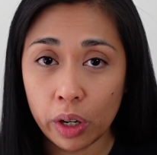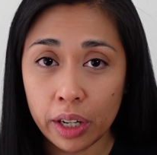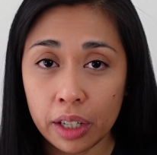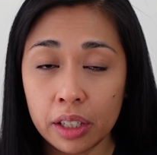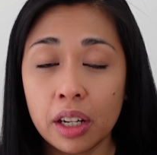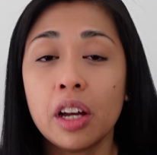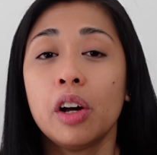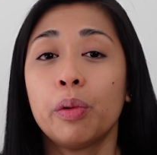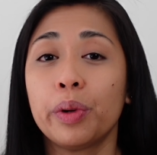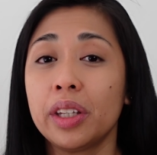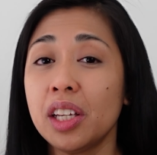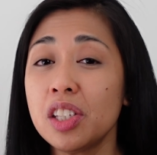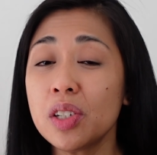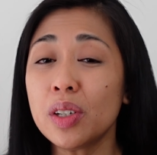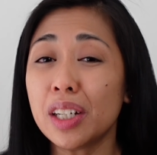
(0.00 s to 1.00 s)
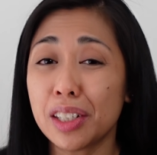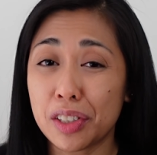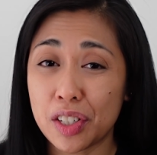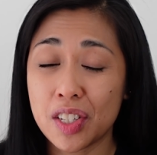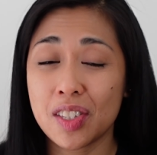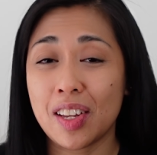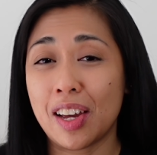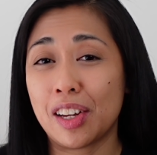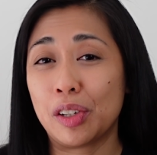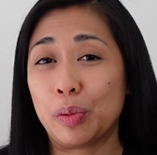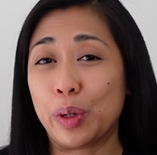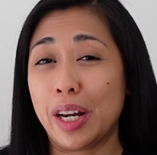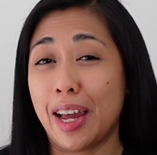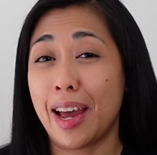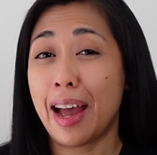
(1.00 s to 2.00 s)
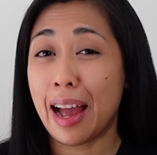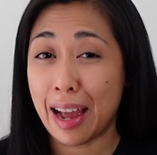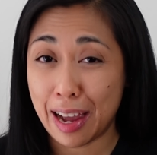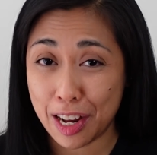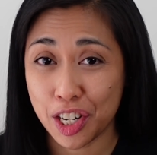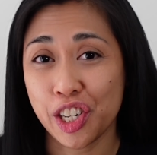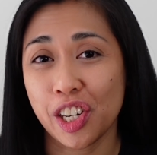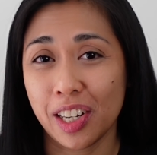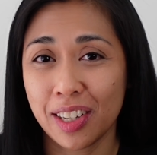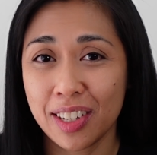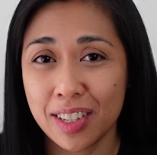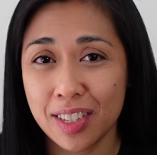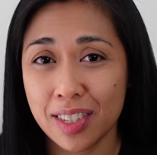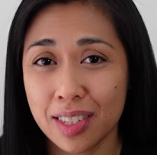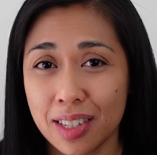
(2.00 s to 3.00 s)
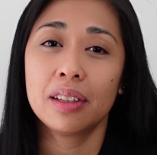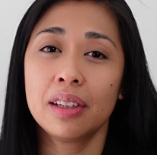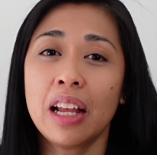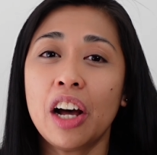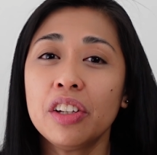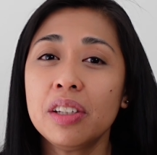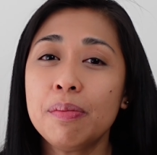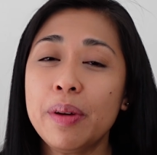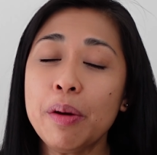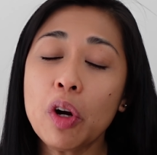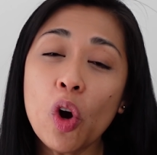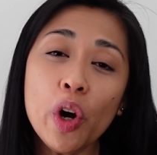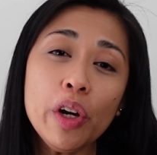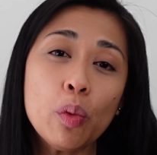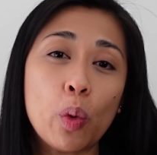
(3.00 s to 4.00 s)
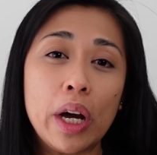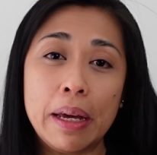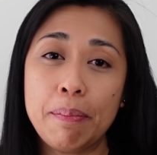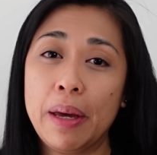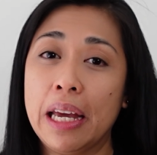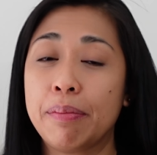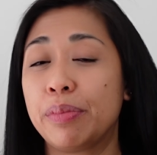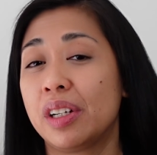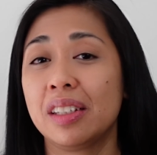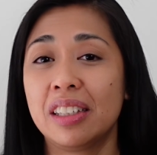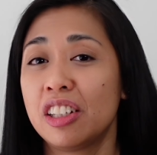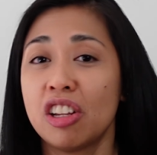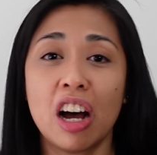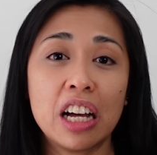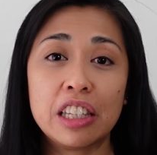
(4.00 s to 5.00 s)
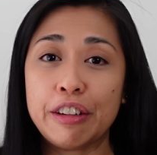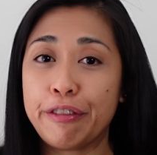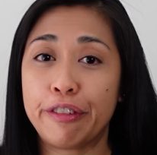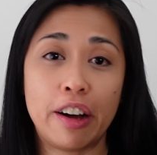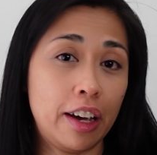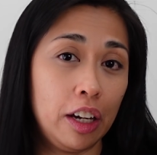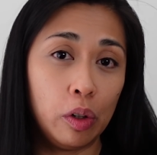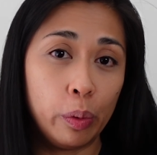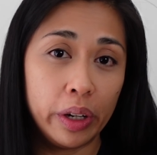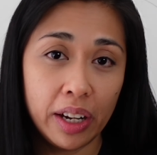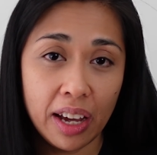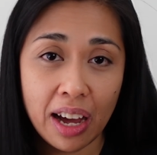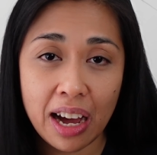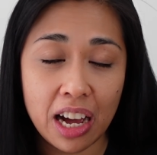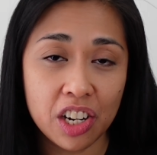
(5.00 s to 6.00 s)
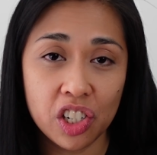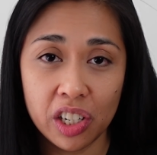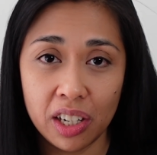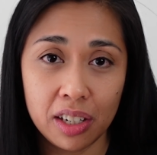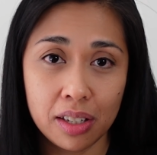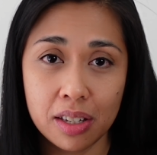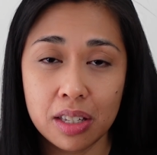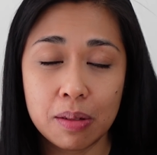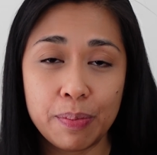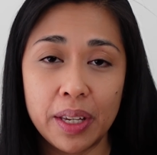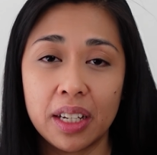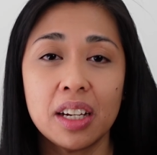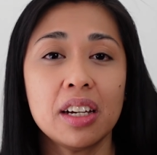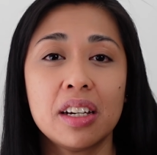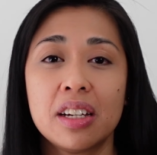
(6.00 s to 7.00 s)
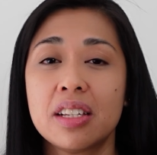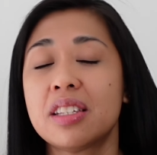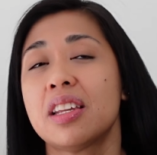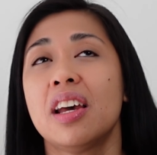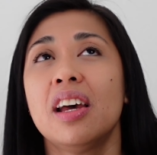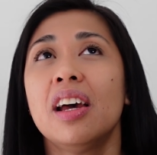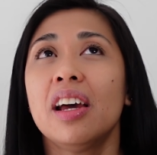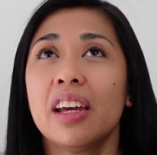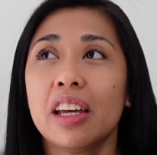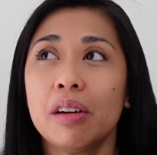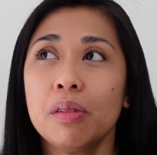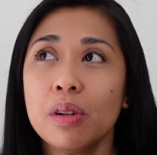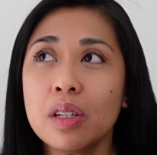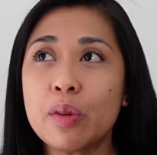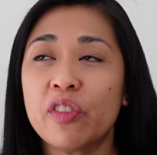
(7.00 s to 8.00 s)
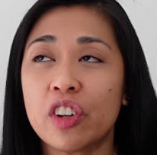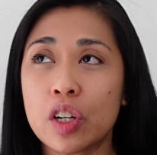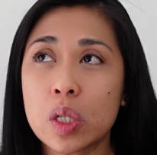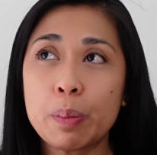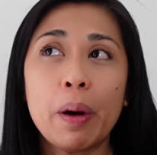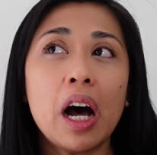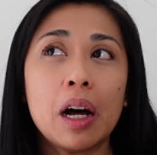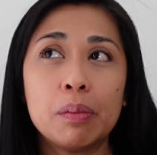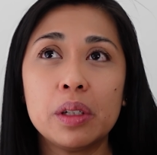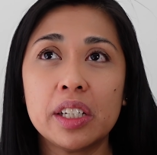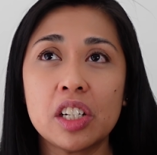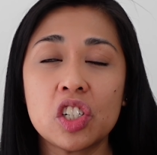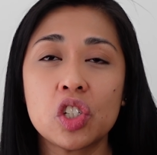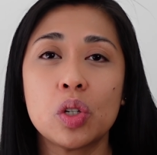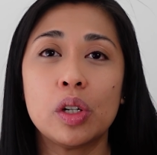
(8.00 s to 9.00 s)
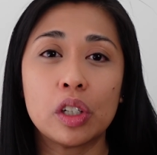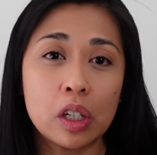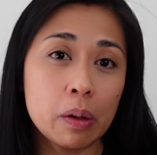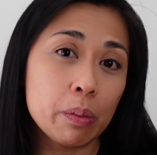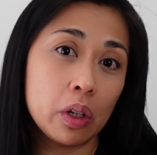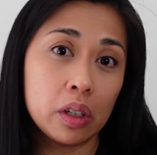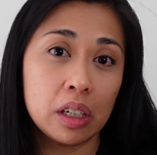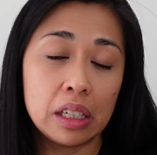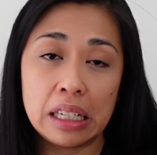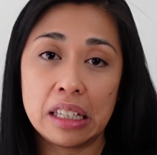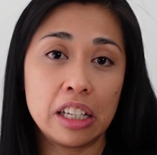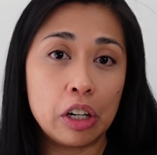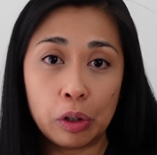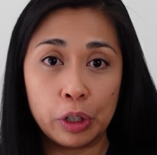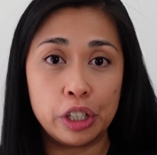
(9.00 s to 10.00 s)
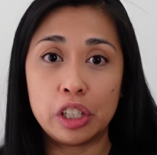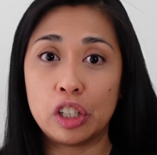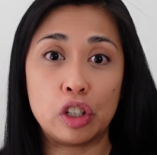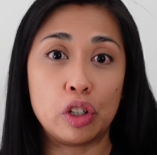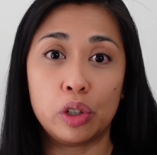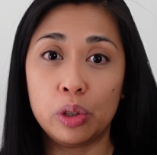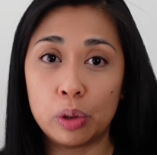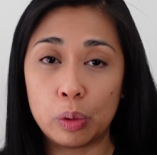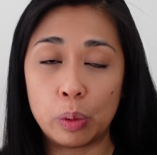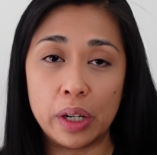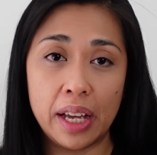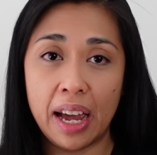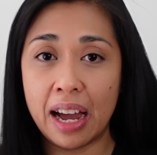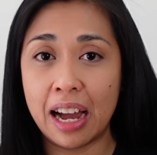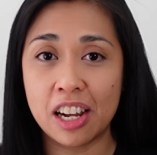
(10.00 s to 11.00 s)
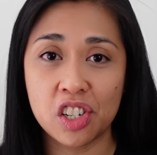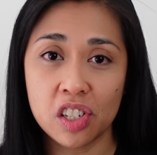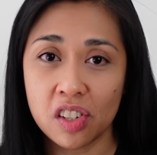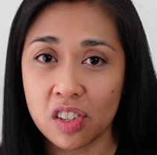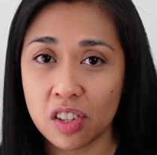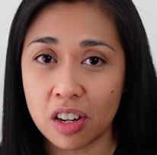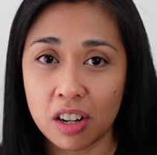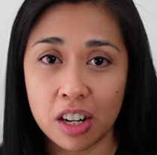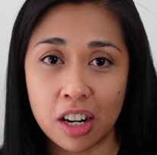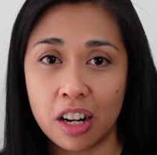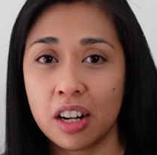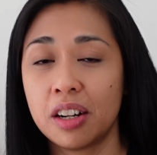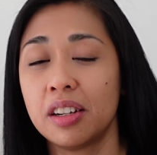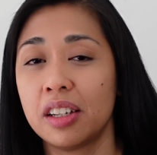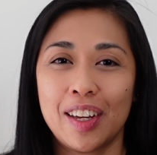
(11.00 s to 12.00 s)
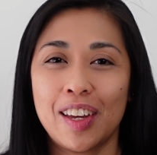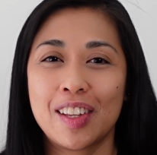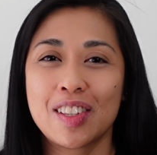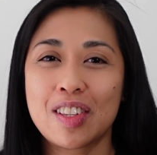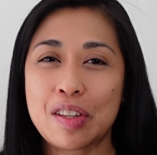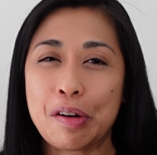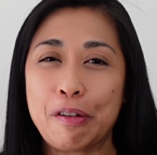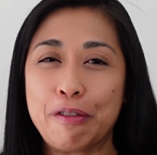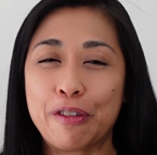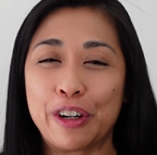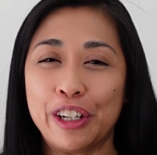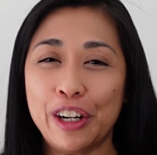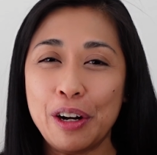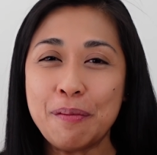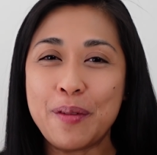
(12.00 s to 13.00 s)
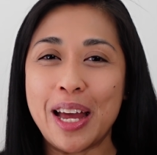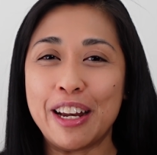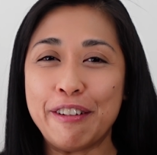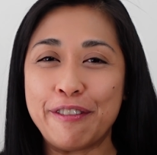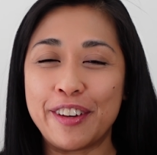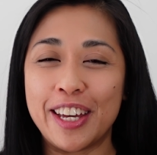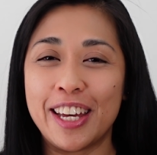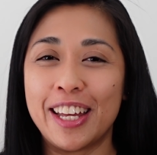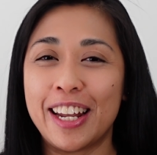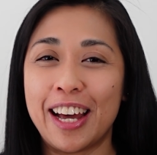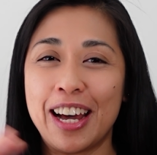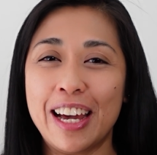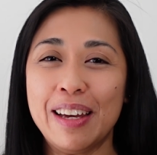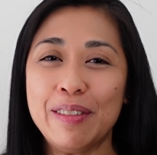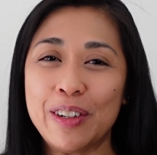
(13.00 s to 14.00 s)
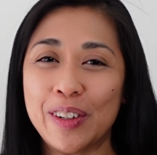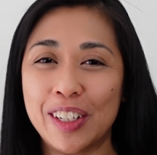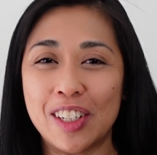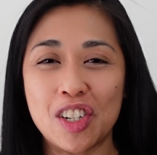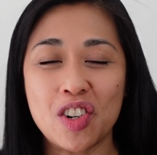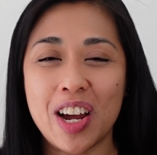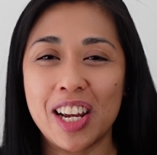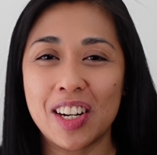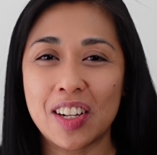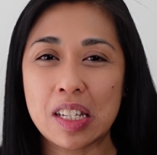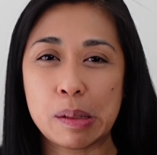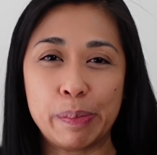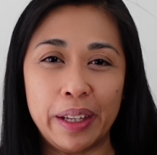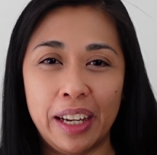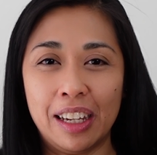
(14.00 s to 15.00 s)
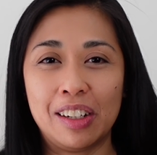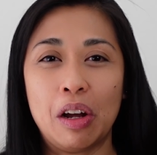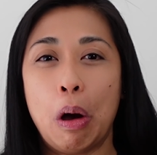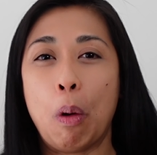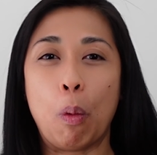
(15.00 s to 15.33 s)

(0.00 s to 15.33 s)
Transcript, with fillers: one, we need to understand what a hash is. Now, the Bitcoin white paper did not define what a hash is because it was first published to a community that already knew what hashes are. And so for your benefit, I am going to try to explain